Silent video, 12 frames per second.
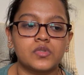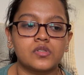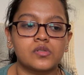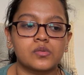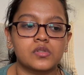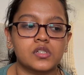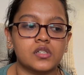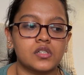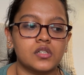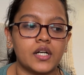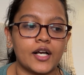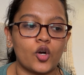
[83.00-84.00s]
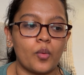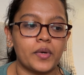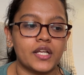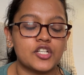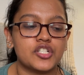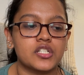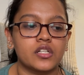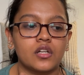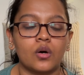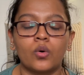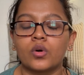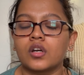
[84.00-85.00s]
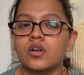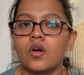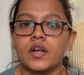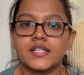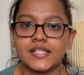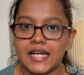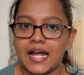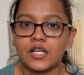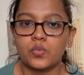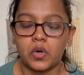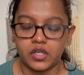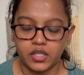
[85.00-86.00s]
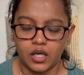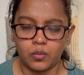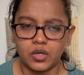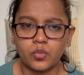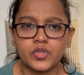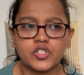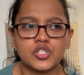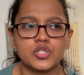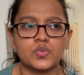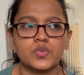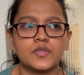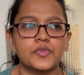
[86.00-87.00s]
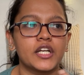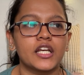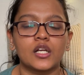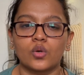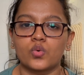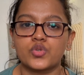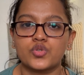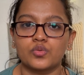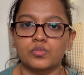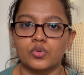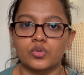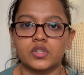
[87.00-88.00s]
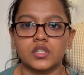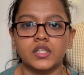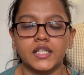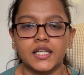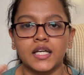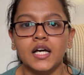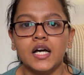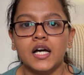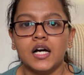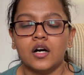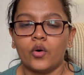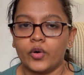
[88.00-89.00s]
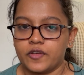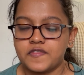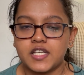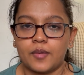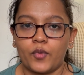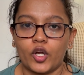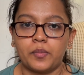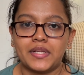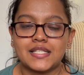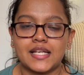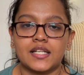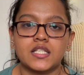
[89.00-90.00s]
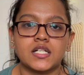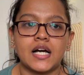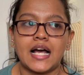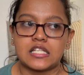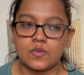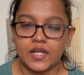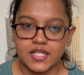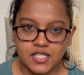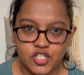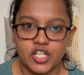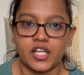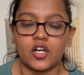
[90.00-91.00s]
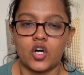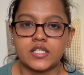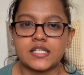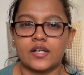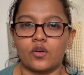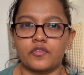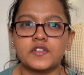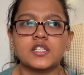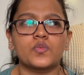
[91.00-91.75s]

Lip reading: took accommodation in a hotel called as Grand One Tower, which was pretty close to both the OFC appointment center as well as the Chennai Consulate office.